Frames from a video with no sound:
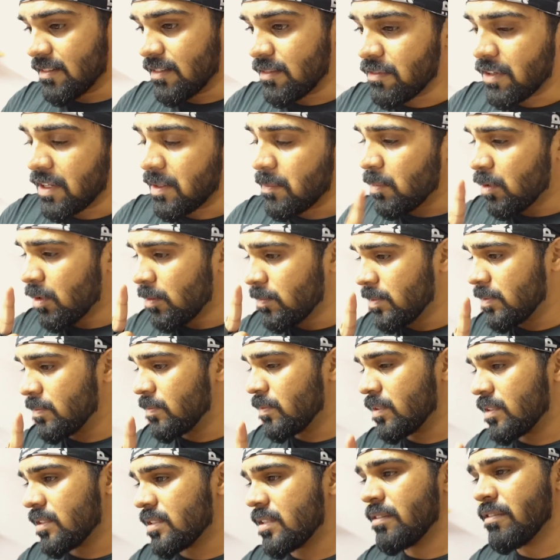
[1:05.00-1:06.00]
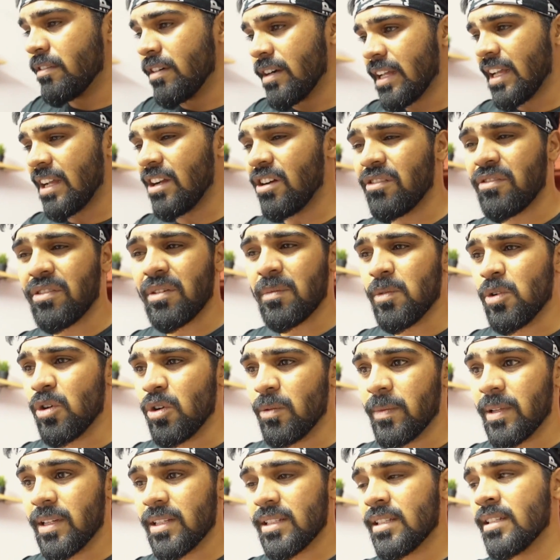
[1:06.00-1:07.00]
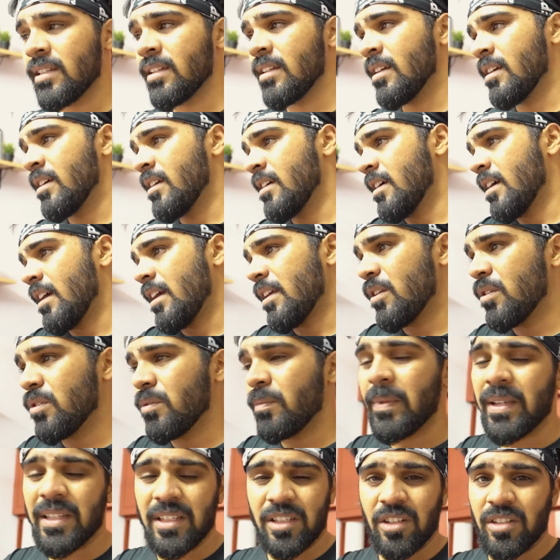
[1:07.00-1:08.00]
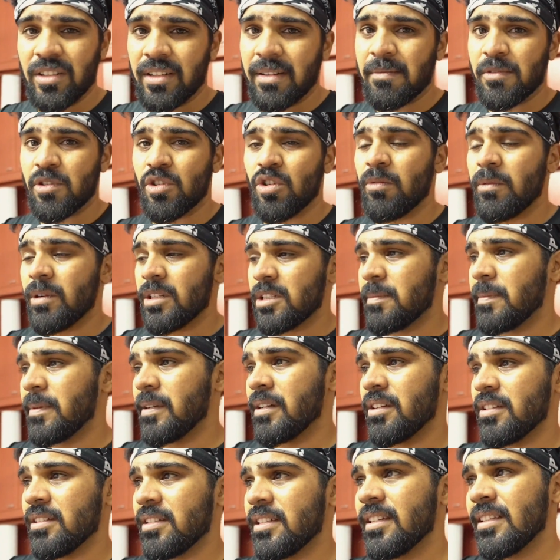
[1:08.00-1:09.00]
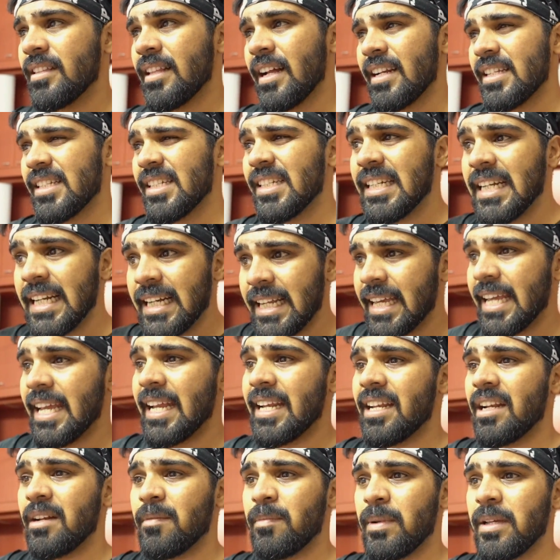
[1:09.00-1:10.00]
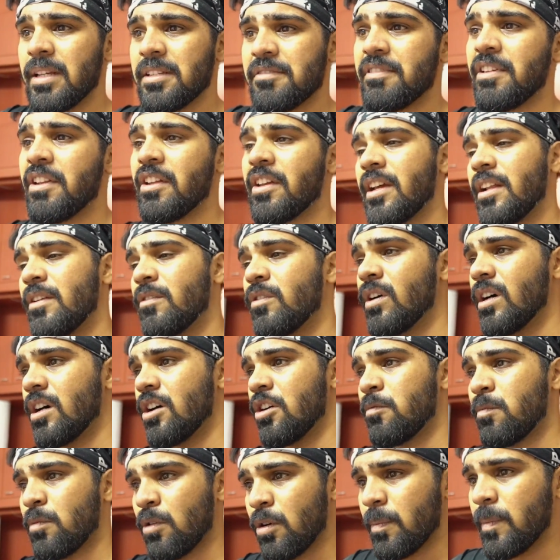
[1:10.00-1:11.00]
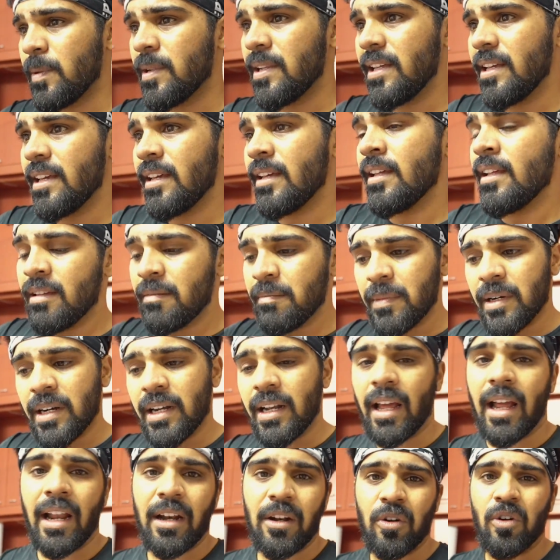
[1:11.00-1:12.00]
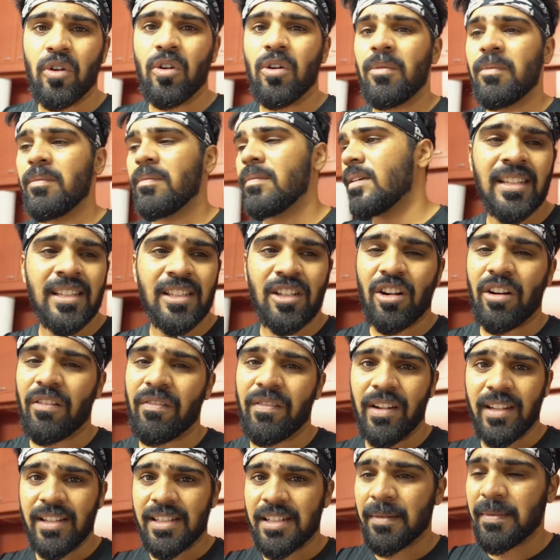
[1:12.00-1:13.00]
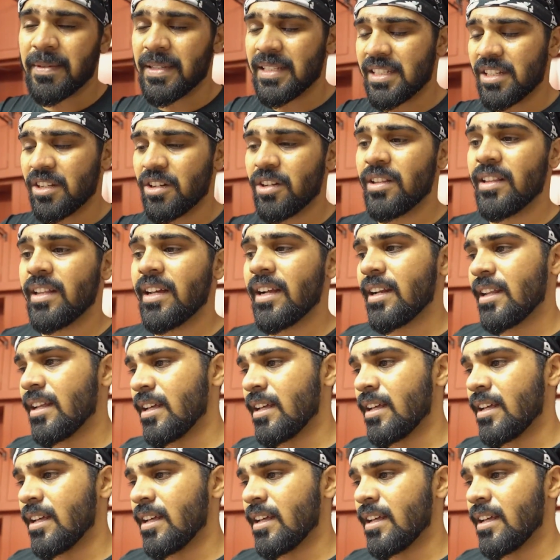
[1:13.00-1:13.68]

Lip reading: one problem was working out from home is you miss your gym so much because that is a dedicated place where you can work out properly, but at home there's a lot of disturbance and all that.